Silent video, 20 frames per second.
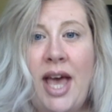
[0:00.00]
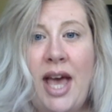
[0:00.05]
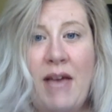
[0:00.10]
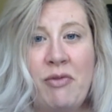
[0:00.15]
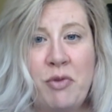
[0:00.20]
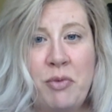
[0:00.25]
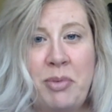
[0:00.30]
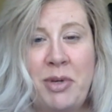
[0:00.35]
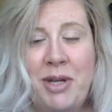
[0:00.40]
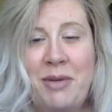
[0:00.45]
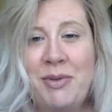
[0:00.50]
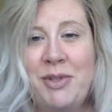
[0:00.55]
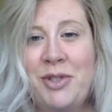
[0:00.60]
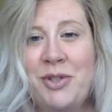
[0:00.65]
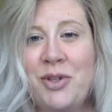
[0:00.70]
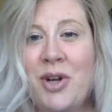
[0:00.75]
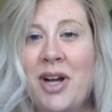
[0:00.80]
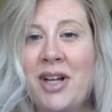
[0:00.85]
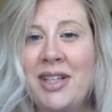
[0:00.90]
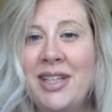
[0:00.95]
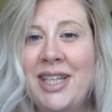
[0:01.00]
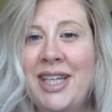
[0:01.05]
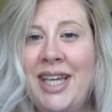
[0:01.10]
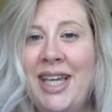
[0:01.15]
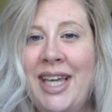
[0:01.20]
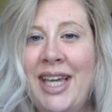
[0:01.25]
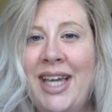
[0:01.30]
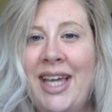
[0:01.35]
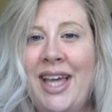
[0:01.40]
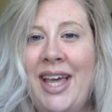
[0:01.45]
Everybody was
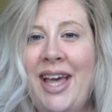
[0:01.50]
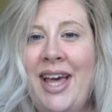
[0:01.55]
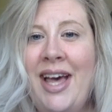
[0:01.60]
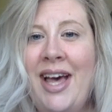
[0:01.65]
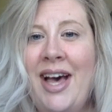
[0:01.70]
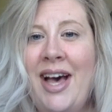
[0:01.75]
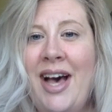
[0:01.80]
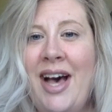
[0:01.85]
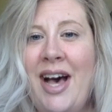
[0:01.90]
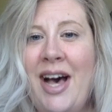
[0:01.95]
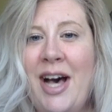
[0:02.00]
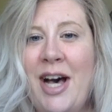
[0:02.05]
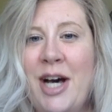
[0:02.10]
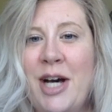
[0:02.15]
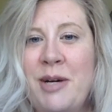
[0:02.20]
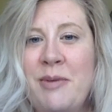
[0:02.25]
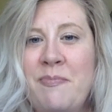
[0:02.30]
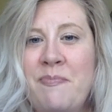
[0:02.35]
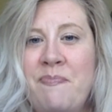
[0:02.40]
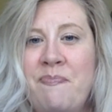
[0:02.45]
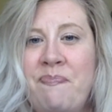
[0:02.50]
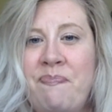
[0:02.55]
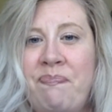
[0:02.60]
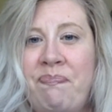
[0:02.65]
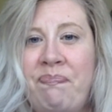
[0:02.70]
struggling. Um,